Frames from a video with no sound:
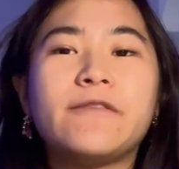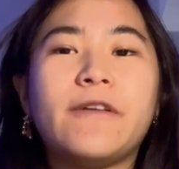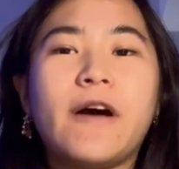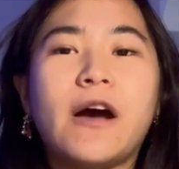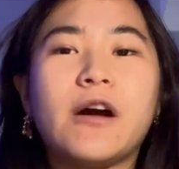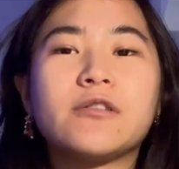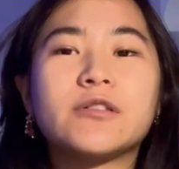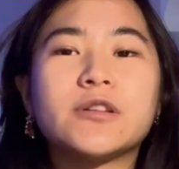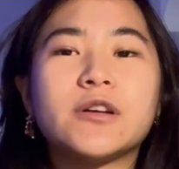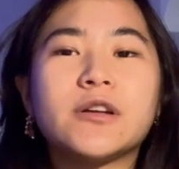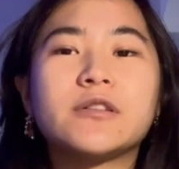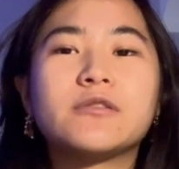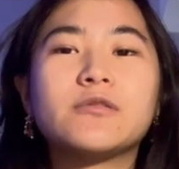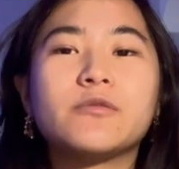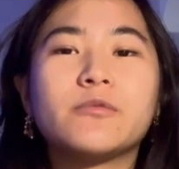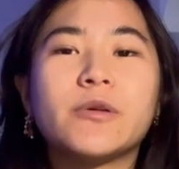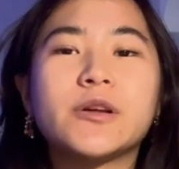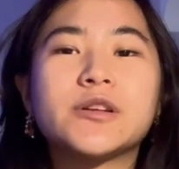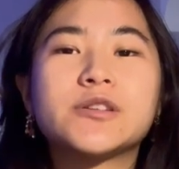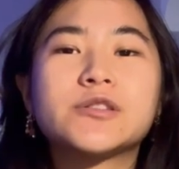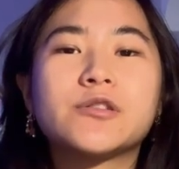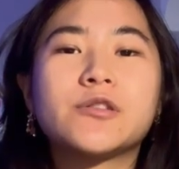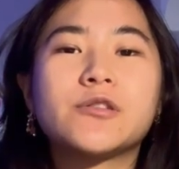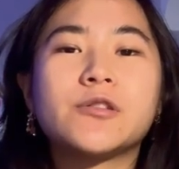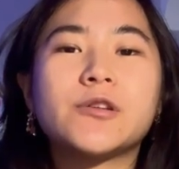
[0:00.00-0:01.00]
founded,
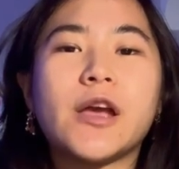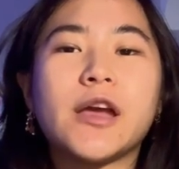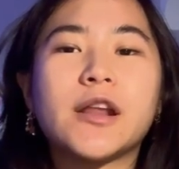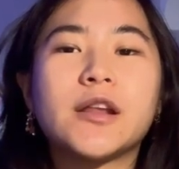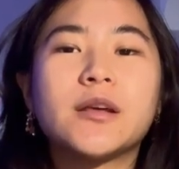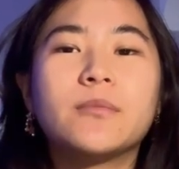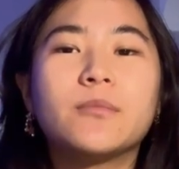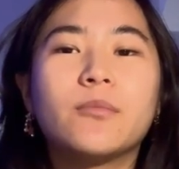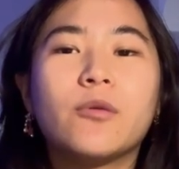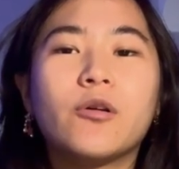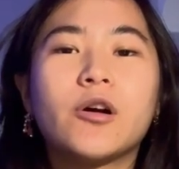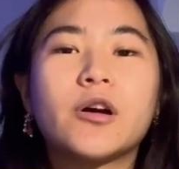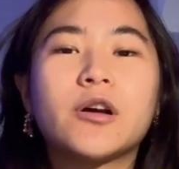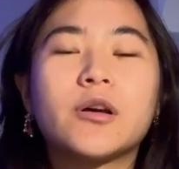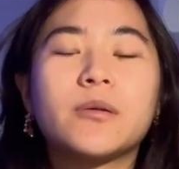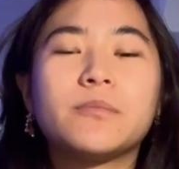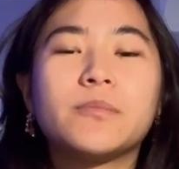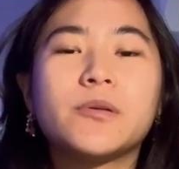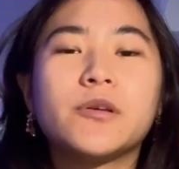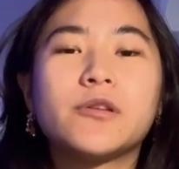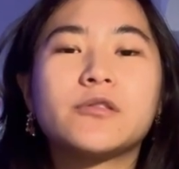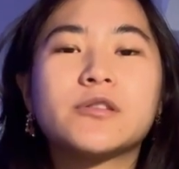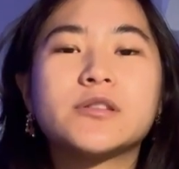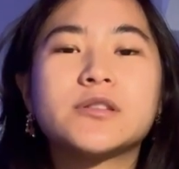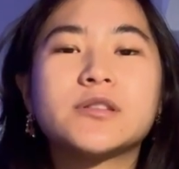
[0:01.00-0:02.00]
which created more
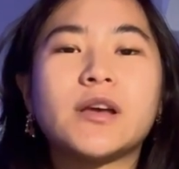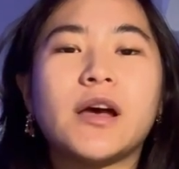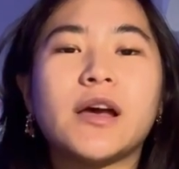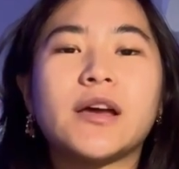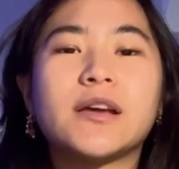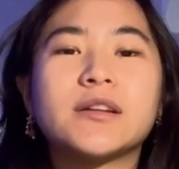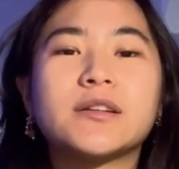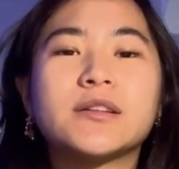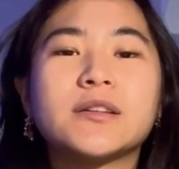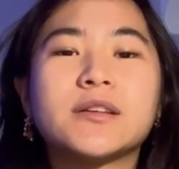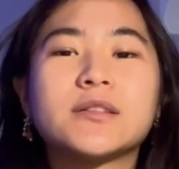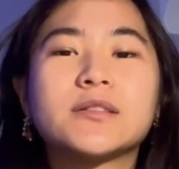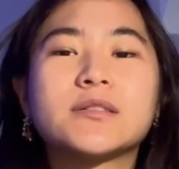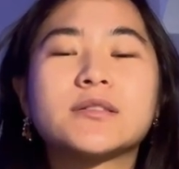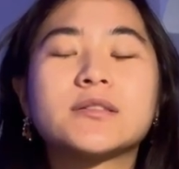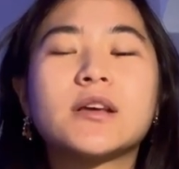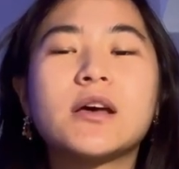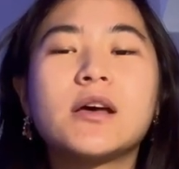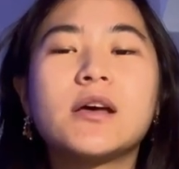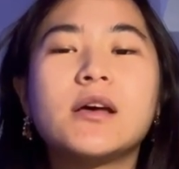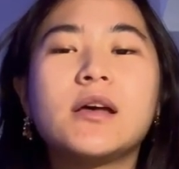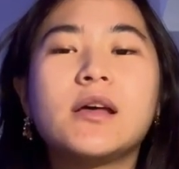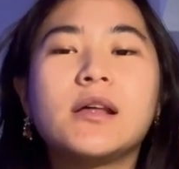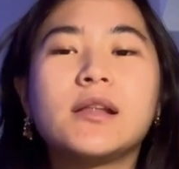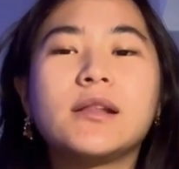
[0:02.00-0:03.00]
computer scientists,
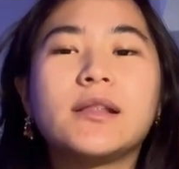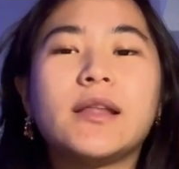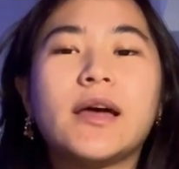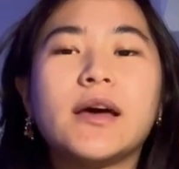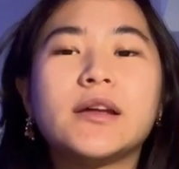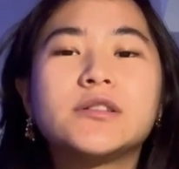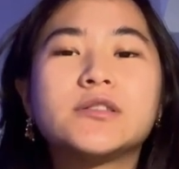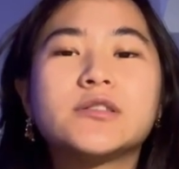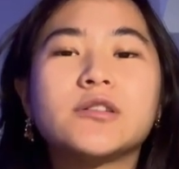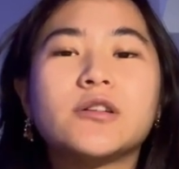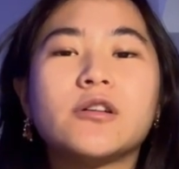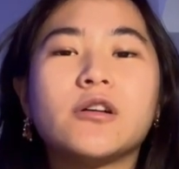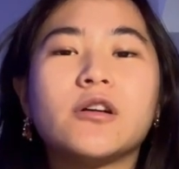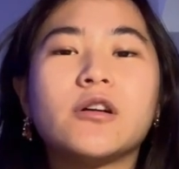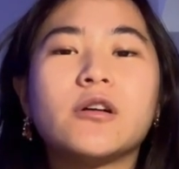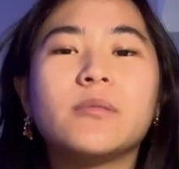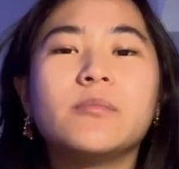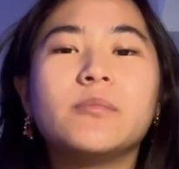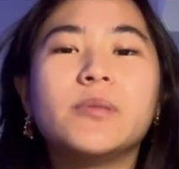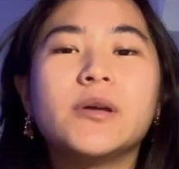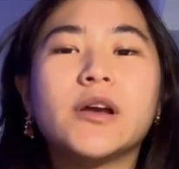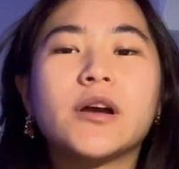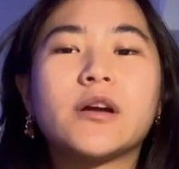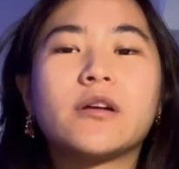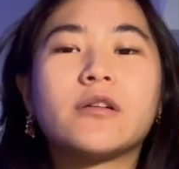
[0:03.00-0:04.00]
led to her
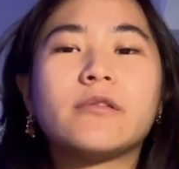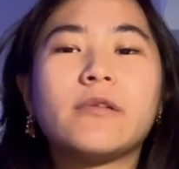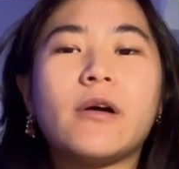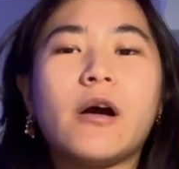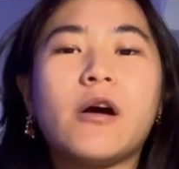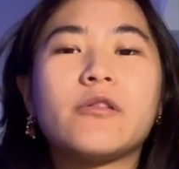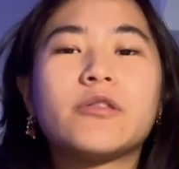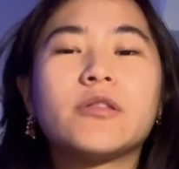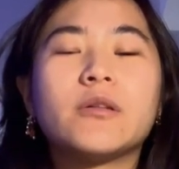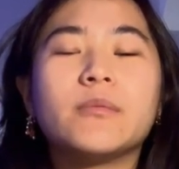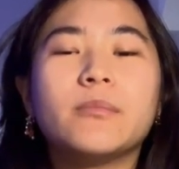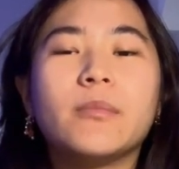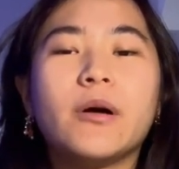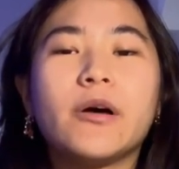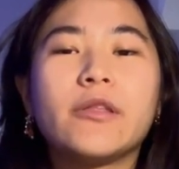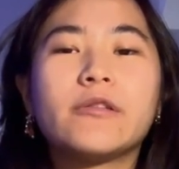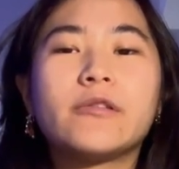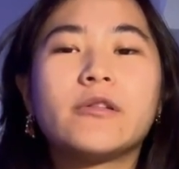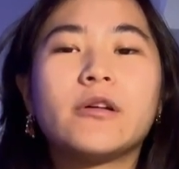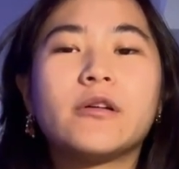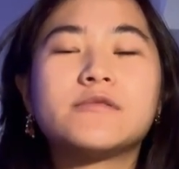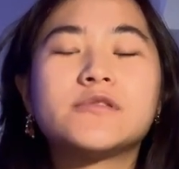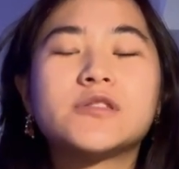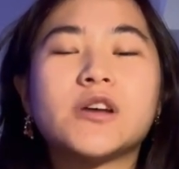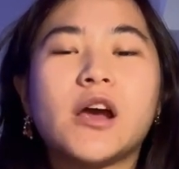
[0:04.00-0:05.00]
being crowned the
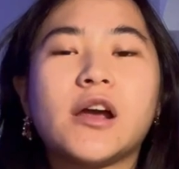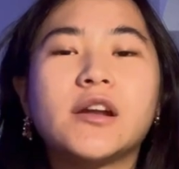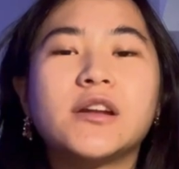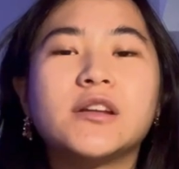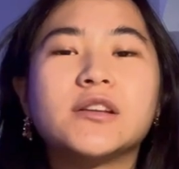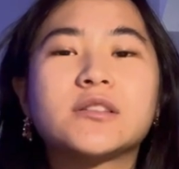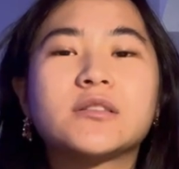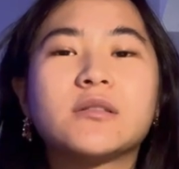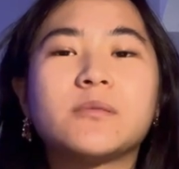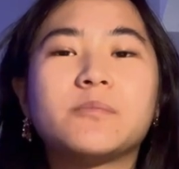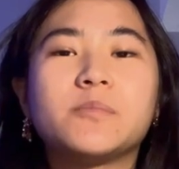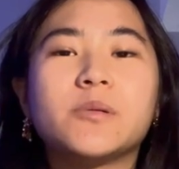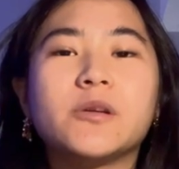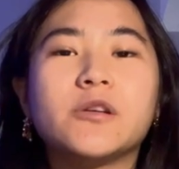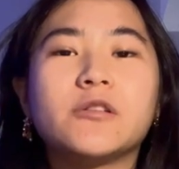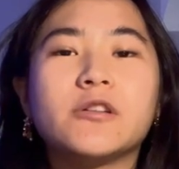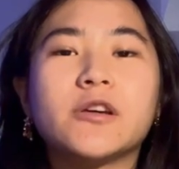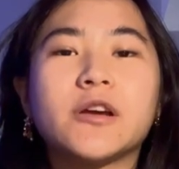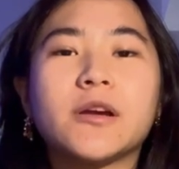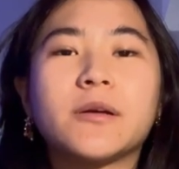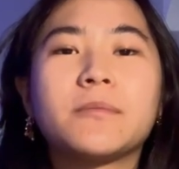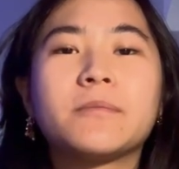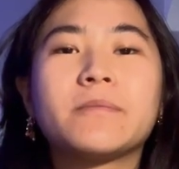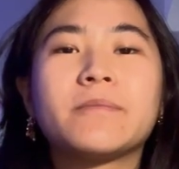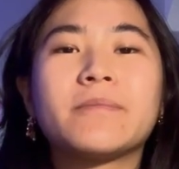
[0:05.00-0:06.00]
mother of Chinese
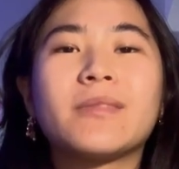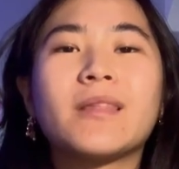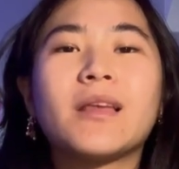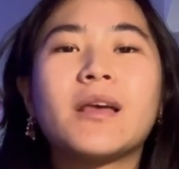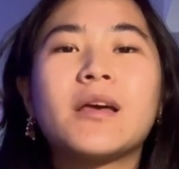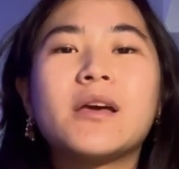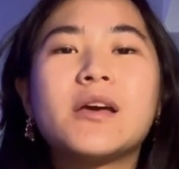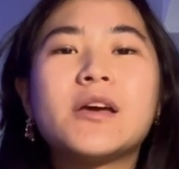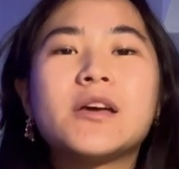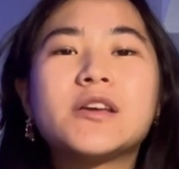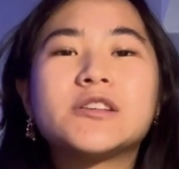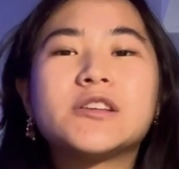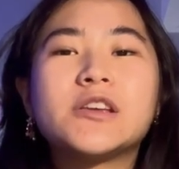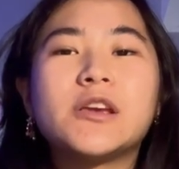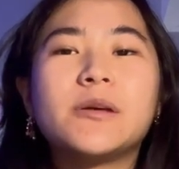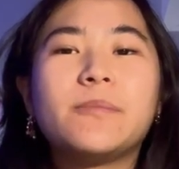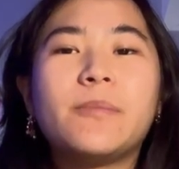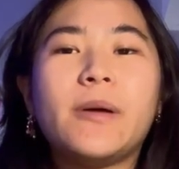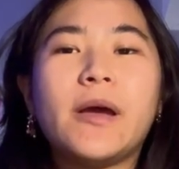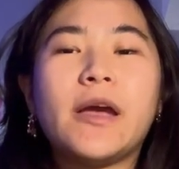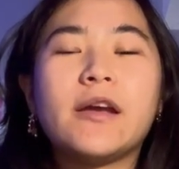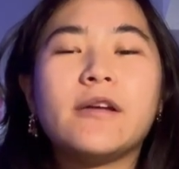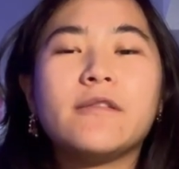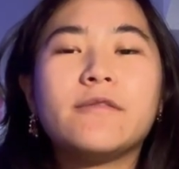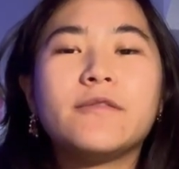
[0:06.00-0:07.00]
computing. She
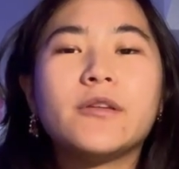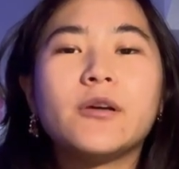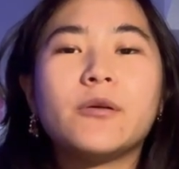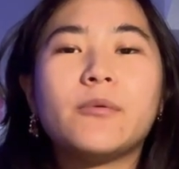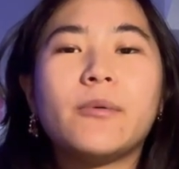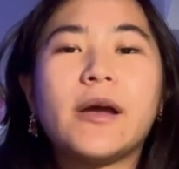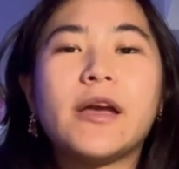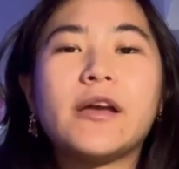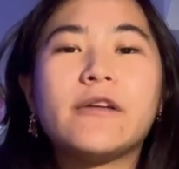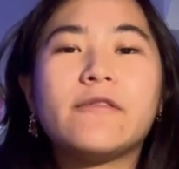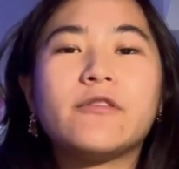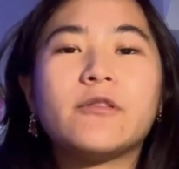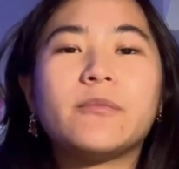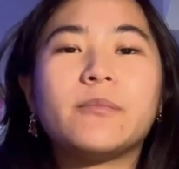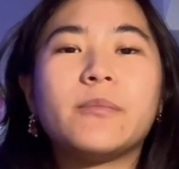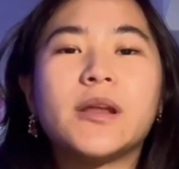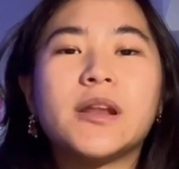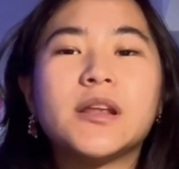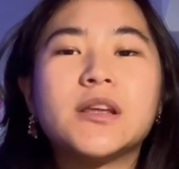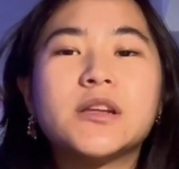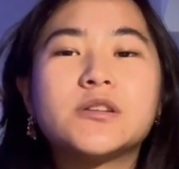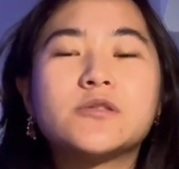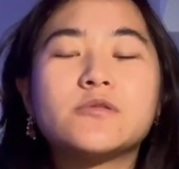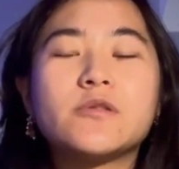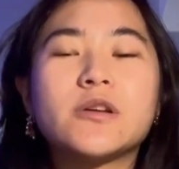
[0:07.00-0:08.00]
paved the way for
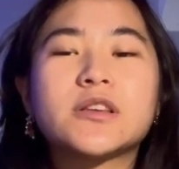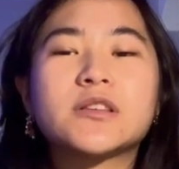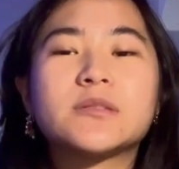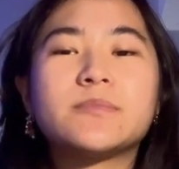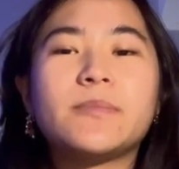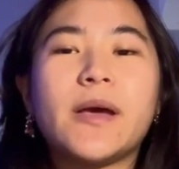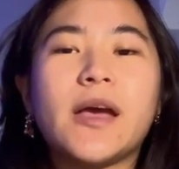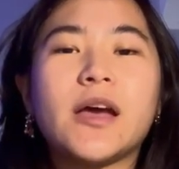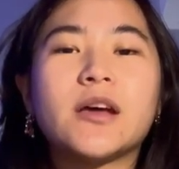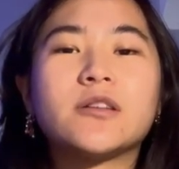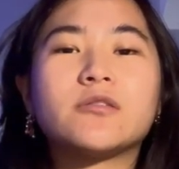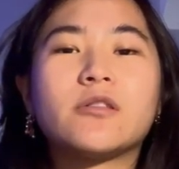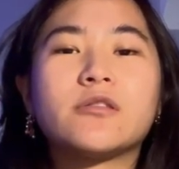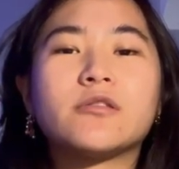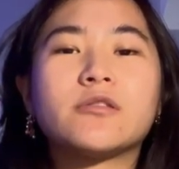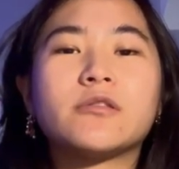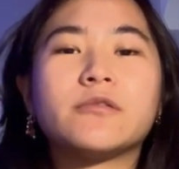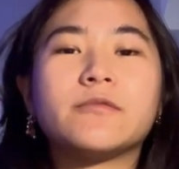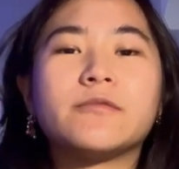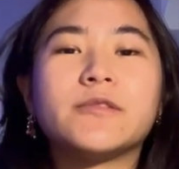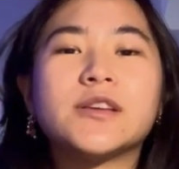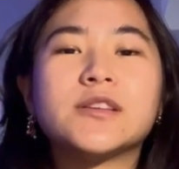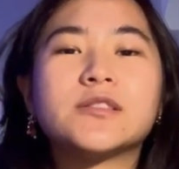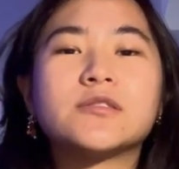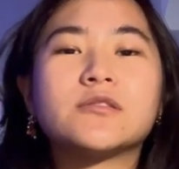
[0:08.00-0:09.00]
many to expand on her
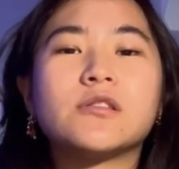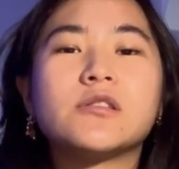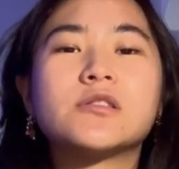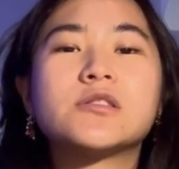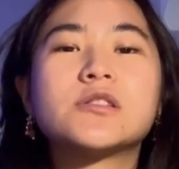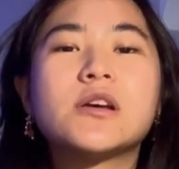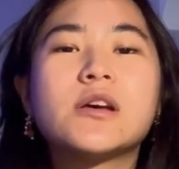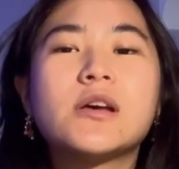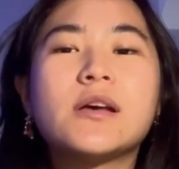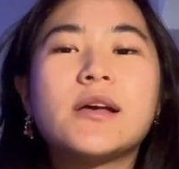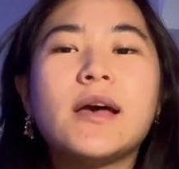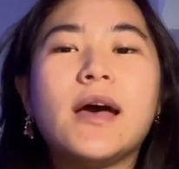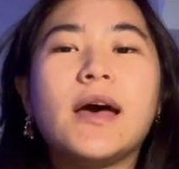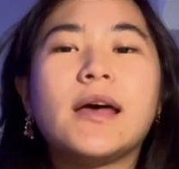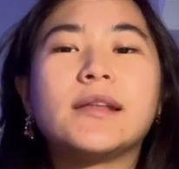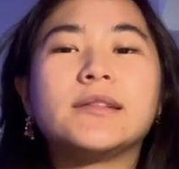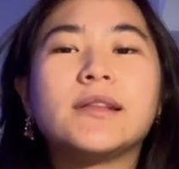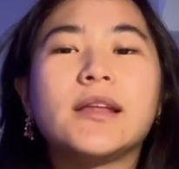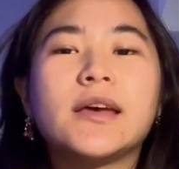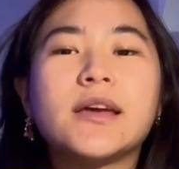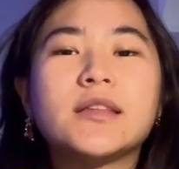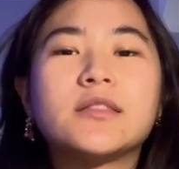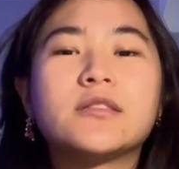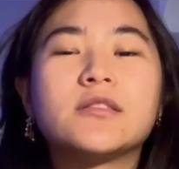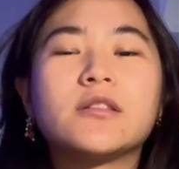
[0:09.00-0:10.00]
research and
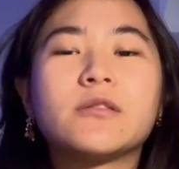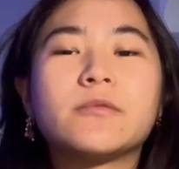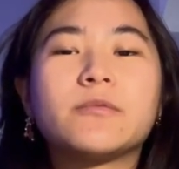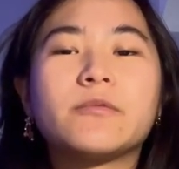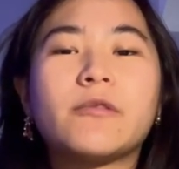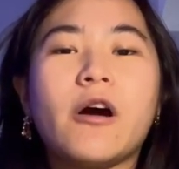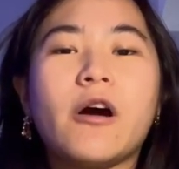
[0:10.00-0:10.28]
laid the